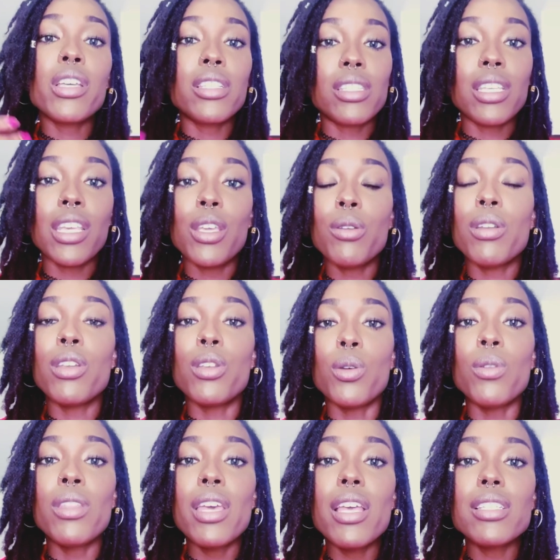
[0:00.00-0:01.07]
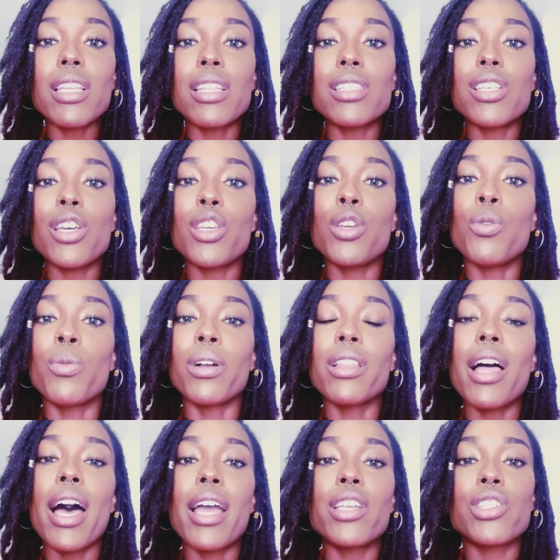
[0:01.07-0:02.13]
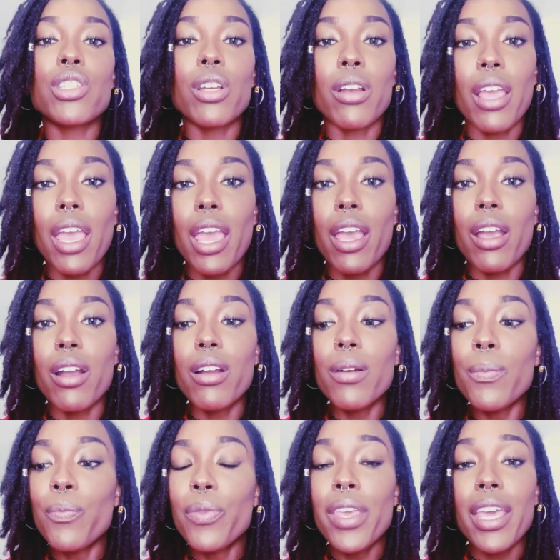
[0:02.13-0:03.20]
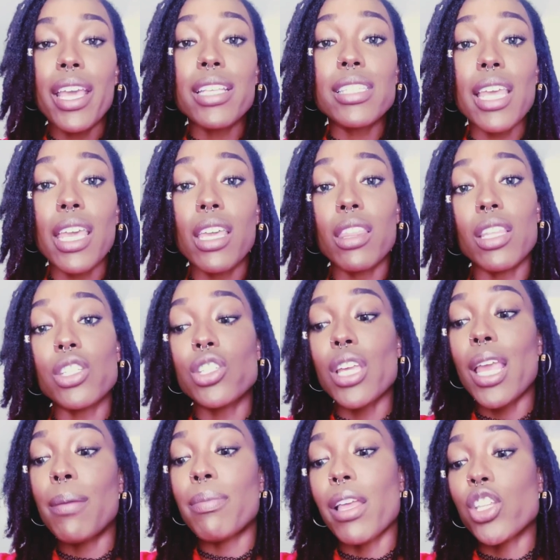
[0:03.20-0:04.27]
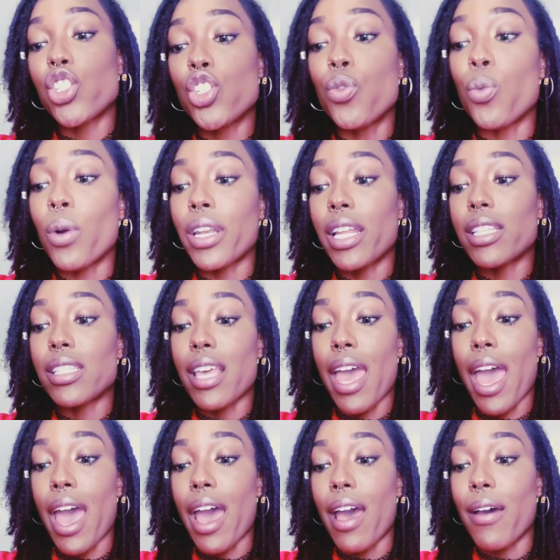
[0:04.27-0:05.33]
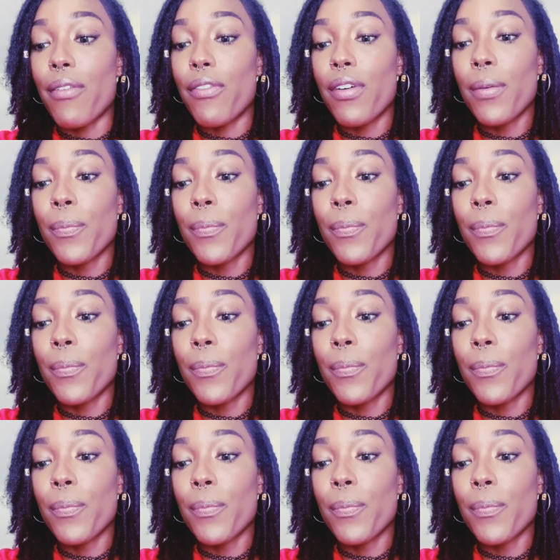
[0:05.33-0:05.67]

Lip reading: continue to do this until you realize your hair is taking the shape that you want it to have.